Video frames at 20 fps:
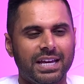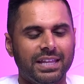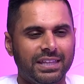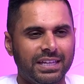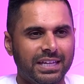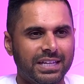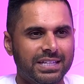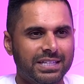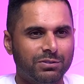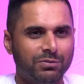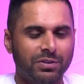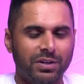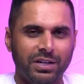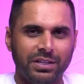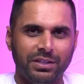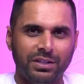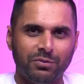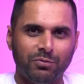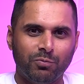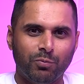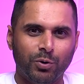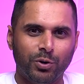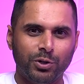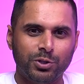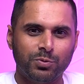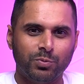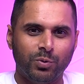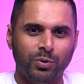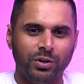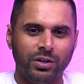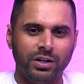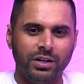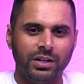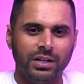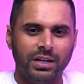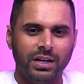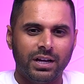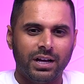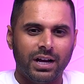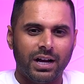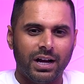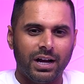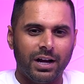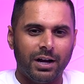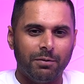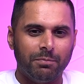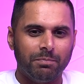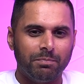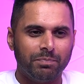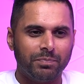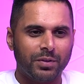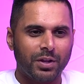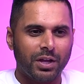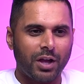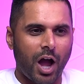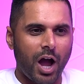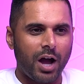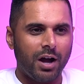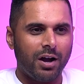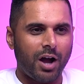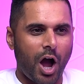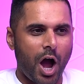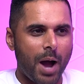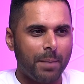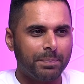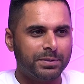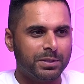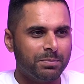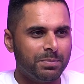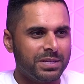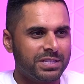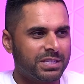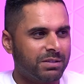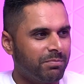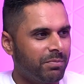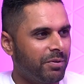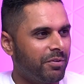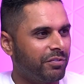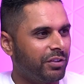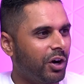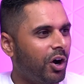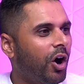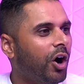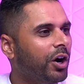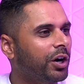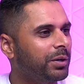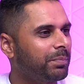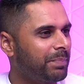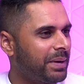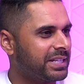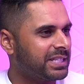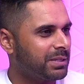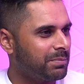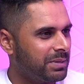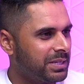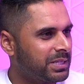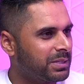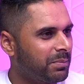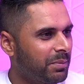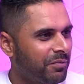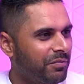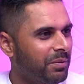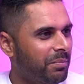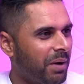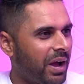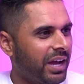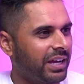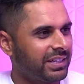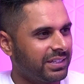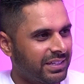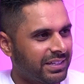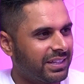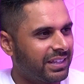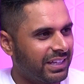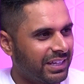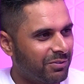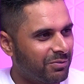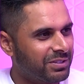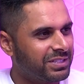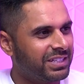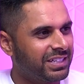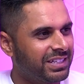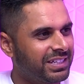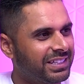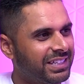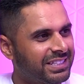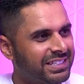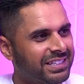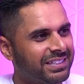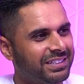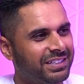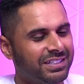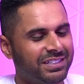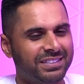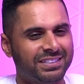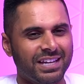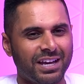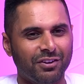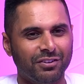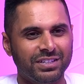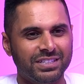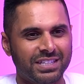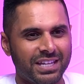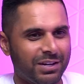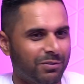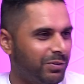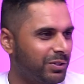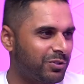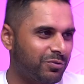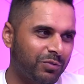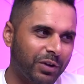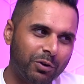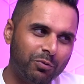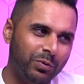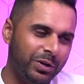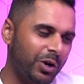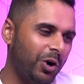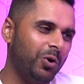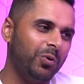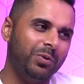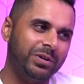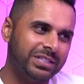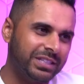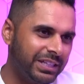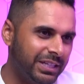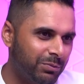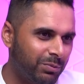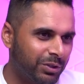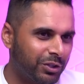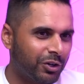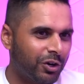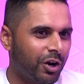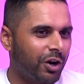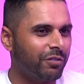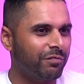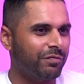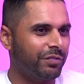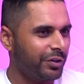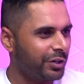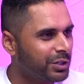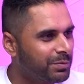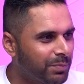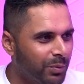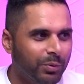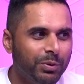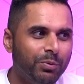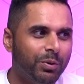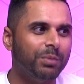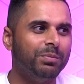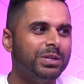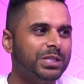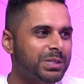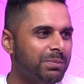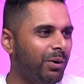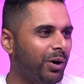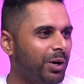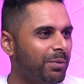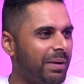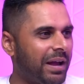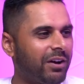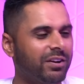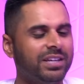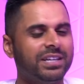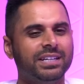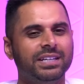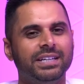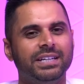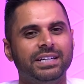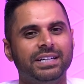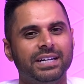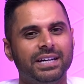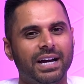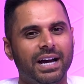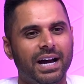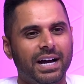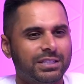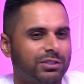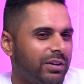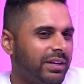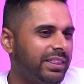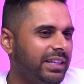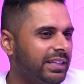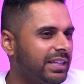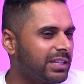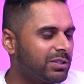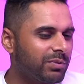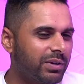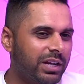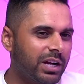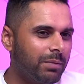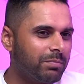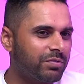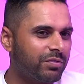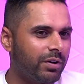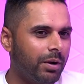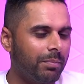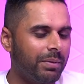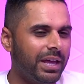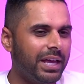I think it's the words were optimism of the heart, pessimism of the mind, I think was the title he said, which we always lead with our heart first, but we want to be smart about it. So I think that's where it comes from.